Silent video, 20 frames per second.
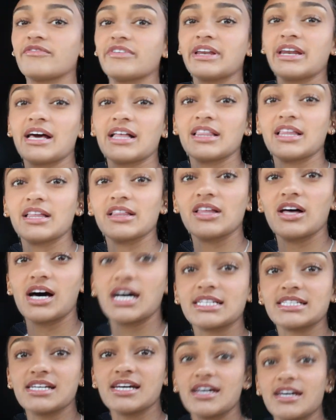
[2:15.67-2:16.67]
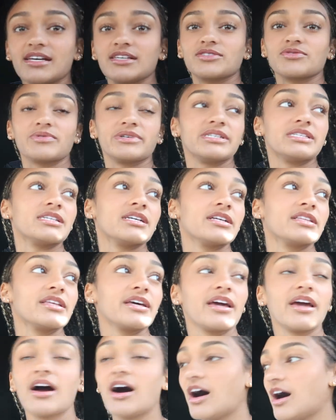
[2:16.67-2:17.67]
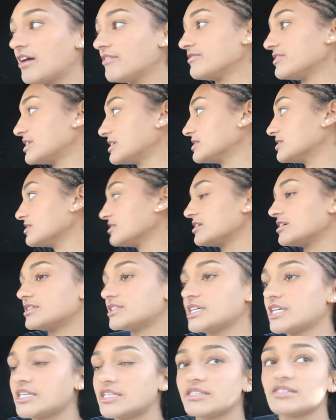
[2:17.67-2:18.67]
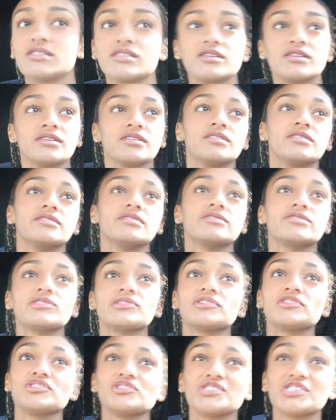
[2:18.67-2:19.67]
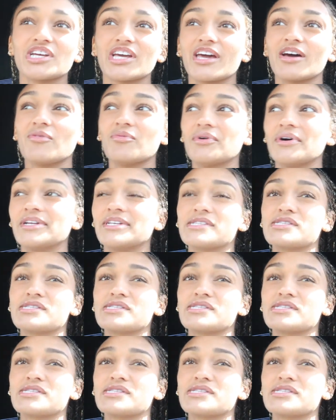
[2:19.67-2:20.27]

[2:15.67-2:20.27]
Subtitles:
vanilla lattes recently, hot vanilla lattes. So you should get one.